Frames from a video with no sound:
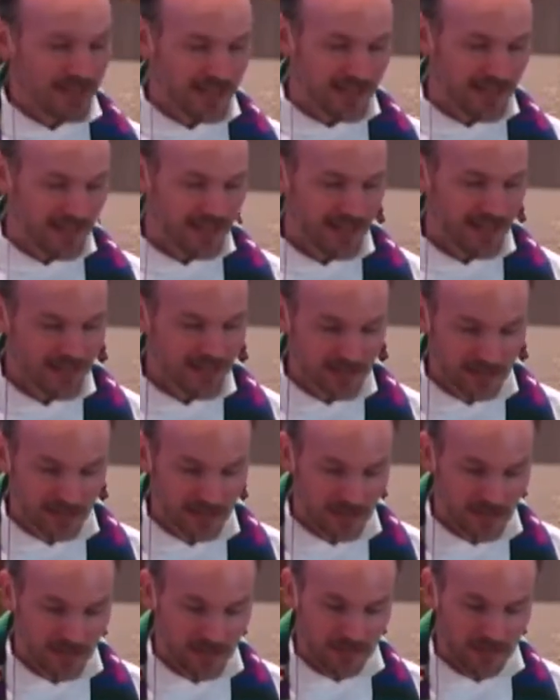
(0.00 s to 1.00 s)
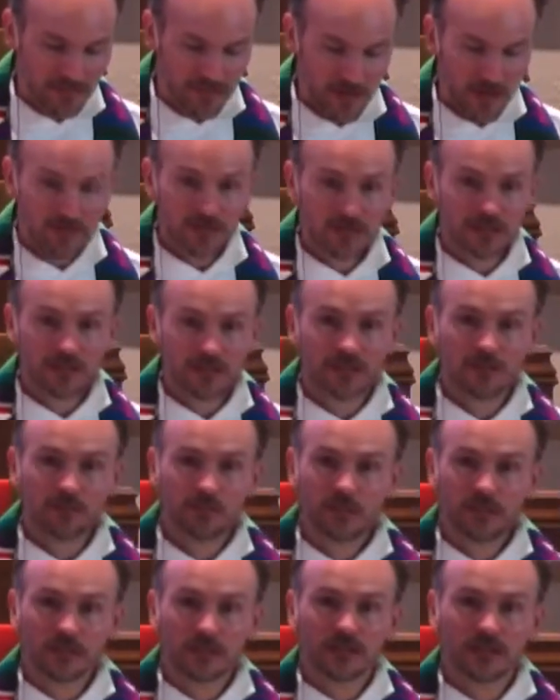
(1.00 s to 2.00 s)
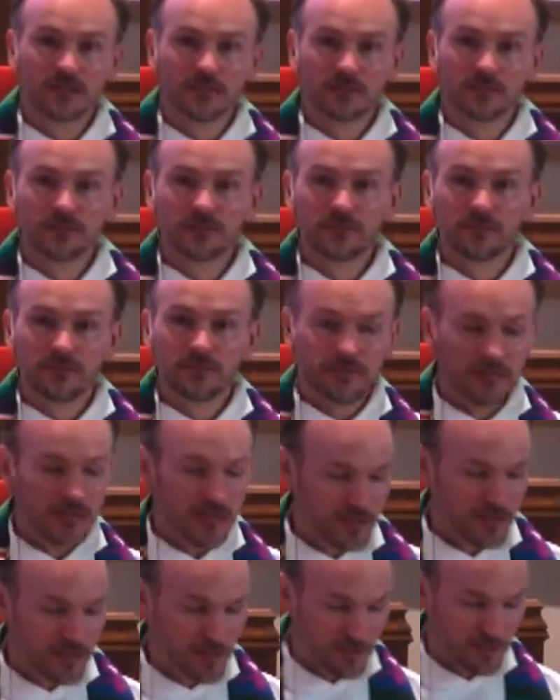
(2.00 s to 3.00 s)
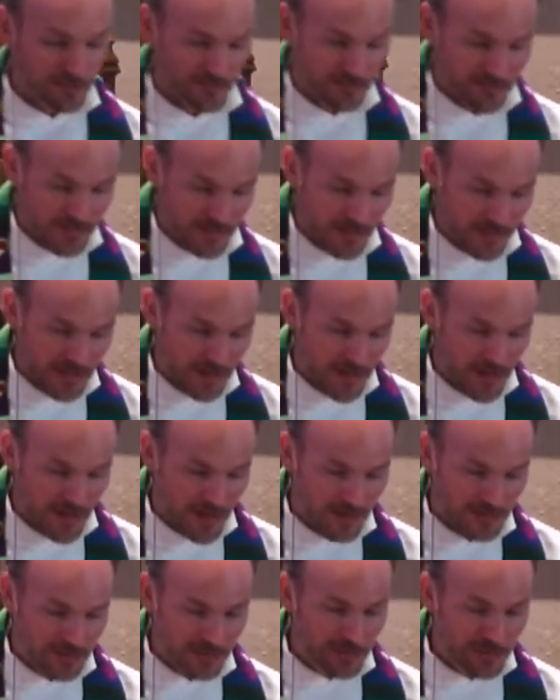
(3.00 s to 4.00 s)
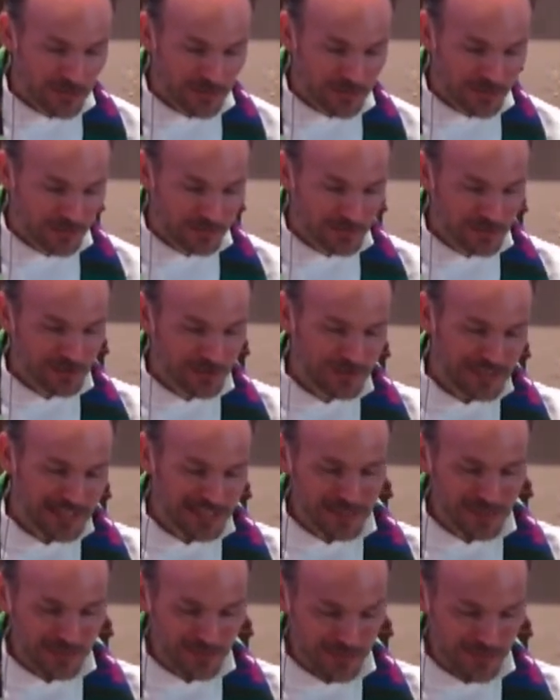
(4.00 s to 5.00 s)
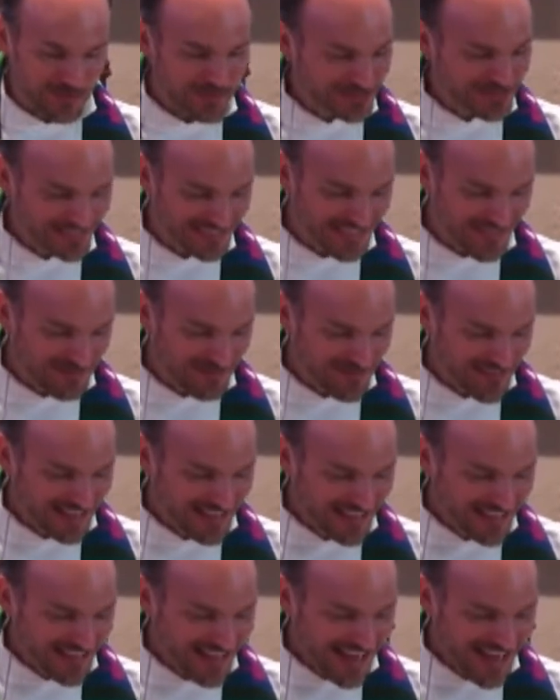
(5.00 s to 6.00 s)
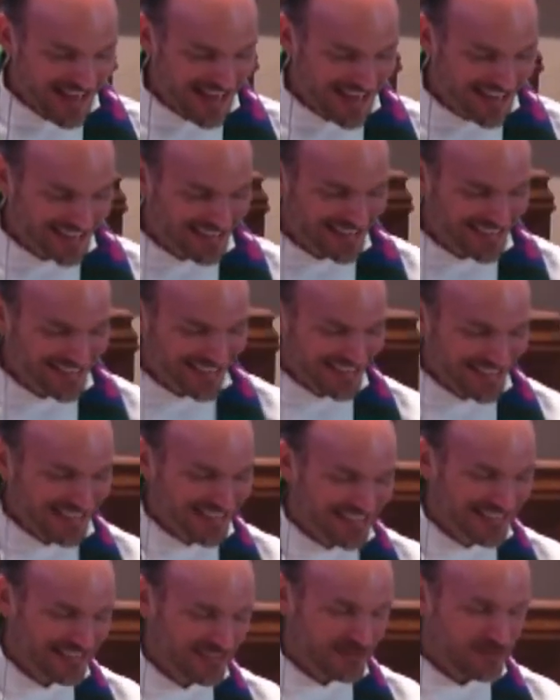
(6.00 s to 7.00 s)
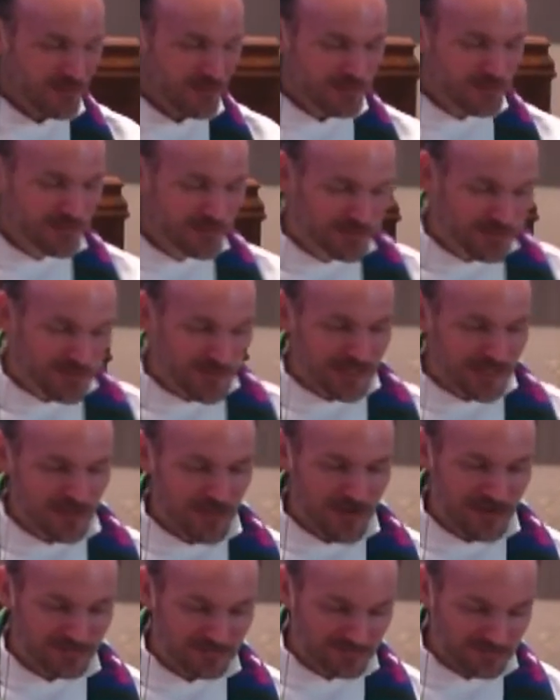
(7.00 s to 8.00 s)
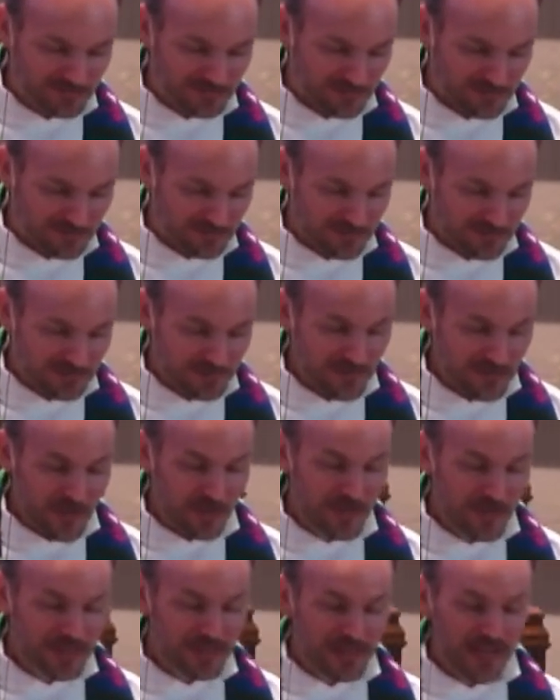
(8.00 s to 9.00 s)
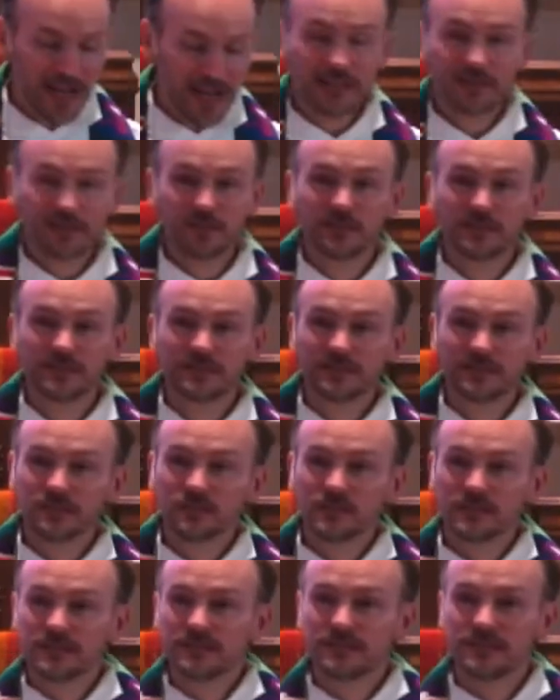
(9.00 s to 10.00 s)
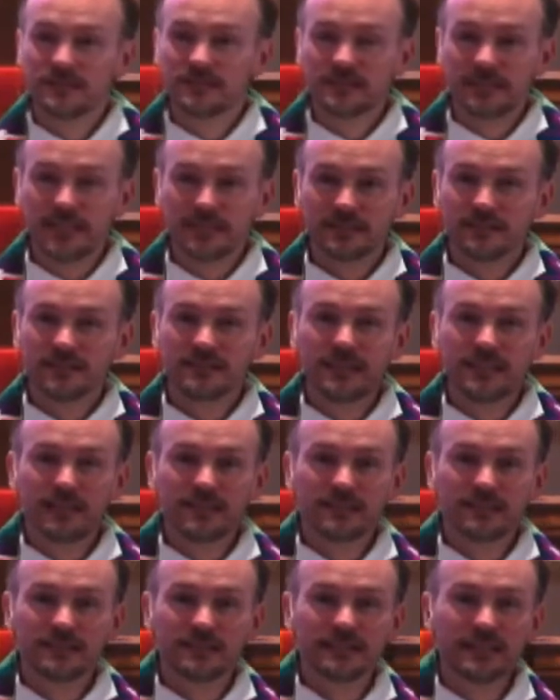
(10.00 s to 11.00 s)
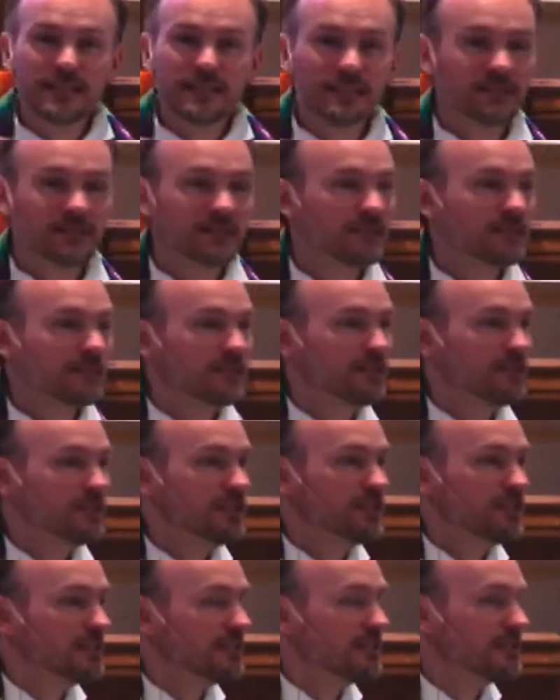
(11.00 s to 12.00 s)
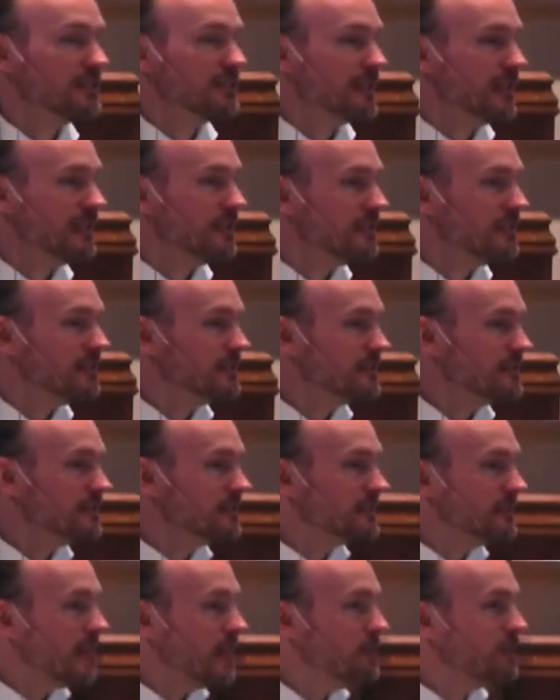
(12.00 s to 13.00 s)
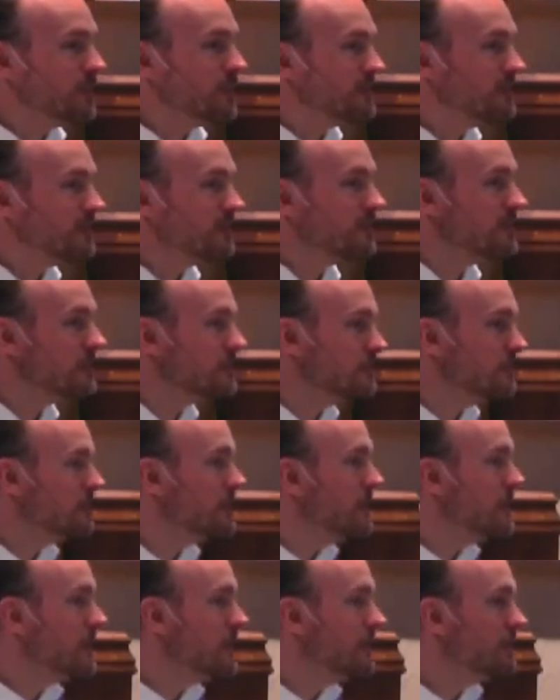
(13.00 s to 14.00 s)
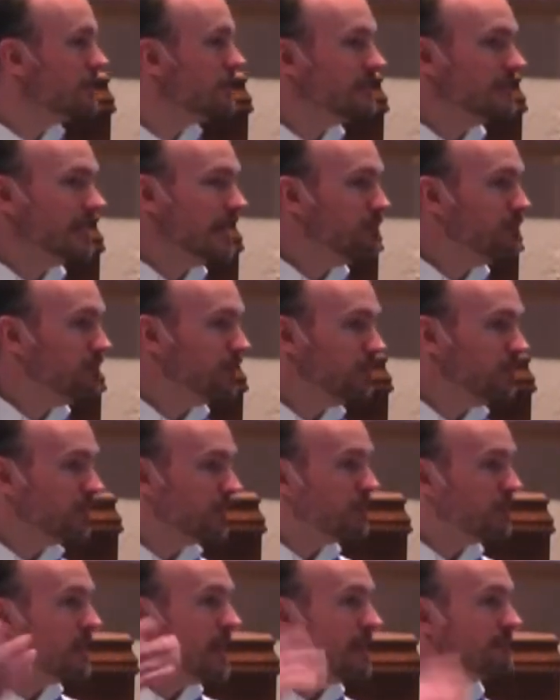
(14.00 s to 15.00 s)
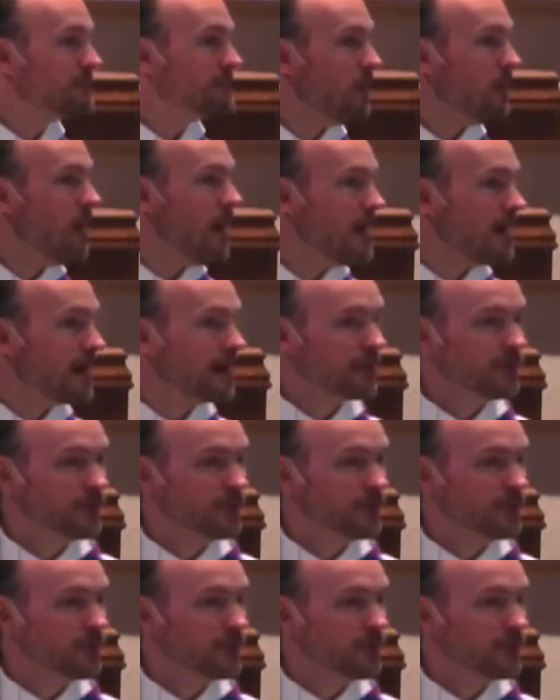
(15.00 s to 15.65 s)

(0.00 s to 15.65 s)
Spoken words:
and involve a little bit of, I don't know, spiritual jujitsu. We'll see. It's from Luke 21. When you can set the scene, Jesus and his disciples near the temple, or perhaps walking through